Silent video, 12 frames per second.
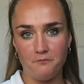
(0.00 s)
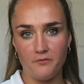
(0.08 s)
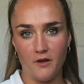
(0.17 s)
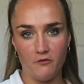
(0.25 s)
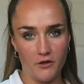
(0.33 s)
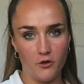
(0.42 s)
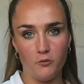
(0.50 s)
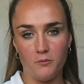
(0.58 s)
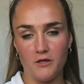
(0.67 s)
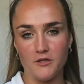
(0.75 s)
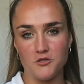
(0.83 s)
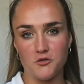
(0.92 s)
I really hope
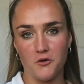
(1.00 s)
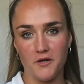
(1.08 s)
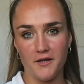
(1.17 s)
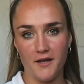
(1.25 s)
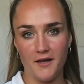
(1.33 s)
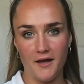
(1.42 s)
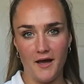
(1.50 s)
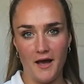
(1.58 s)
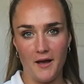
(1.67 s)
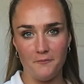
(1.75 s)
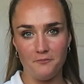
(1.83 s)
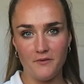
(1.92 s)
you enjoyed,
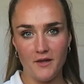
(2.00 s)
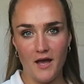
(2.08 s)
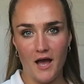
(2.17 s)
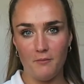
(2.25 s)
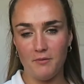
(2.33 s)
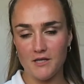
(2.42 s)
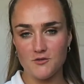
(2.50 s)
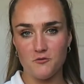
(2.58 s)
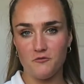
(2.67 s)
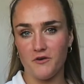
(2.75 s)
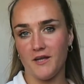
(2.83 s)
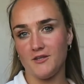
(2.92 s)
and please
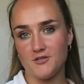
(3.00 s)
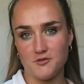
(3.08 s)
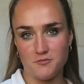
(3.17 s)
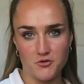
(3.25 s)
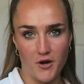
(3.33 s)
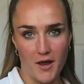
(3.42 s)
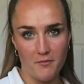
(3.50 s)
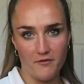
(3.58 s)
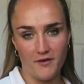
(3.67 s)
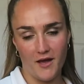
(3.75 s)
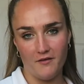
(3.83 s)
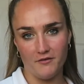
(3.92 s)
don't forget to subscribe if
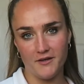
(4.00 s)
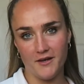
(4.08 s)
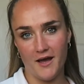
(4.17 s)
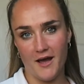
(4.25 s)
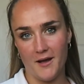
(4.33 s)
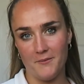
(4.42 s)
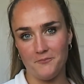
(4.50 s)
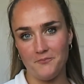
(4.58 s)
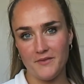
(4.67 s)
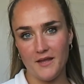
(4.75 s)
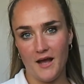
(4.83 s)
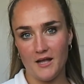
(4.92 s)
you haven't,
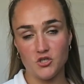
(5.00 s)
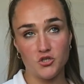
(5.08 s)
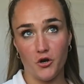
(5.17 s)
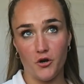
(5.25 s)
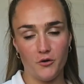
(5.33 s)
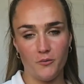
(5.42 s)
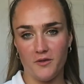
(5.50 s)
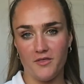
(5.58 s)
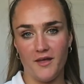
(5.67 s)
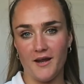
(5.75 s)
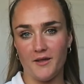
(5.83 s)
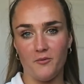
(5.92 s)
and share with
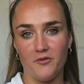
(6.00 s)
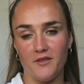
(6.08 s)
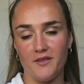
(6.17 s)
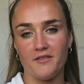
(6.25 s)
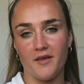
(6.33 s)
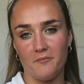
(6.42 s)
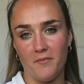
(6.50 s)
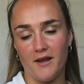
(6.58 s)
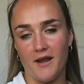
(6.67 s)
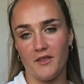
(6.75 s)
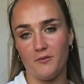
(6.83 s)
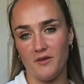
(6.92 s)
anyone that you think might
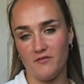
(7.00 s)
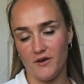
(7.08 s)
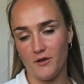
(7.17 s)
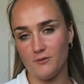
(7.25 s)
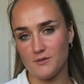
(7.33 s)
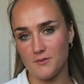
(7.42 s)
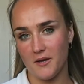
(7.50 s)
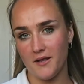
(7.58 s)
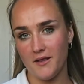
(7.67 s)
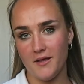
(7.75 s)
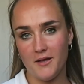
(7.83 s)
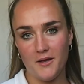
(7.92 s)
like the wee video as well.
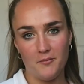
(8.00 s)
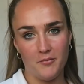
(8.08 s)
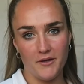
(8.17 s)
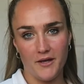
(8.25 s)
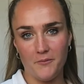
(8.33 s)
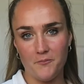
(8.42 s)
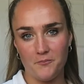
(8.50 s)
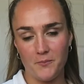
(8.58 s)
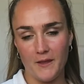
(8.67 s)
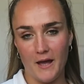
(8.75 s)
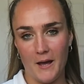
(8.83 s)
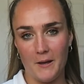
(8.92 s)
But yeah,
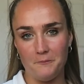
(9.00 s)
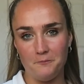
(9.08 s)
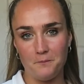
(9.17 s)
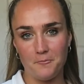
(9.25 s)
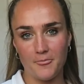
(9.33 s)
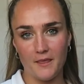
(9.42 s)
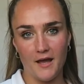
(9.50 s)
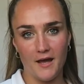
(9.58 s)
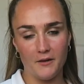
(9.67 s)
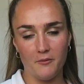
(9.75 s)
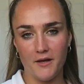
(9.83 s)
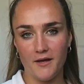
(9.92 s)

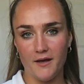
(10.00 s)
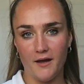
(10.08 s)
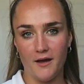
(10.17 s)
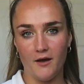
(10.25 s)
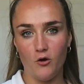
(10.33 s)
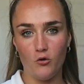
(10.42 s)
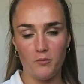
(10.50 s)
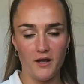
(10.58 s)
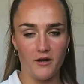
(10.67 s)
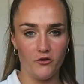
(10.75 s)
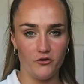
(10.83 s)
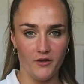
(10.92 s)
anyway, I hope you
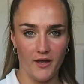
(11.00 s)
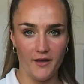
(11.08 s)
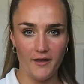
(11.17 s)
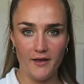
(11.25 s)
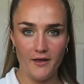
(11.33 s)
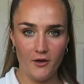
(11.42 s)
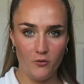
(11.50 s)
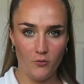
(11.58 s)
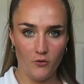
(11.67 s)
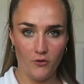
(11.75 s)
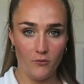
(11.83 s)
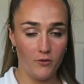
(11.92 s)
had a good day,
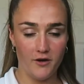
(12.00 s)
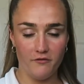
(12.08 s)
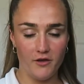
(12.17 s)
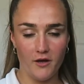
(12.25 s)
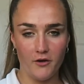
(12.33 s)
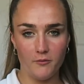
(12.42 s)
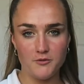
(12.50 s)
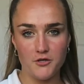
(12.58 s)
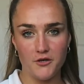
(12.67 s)
whatever you got up to,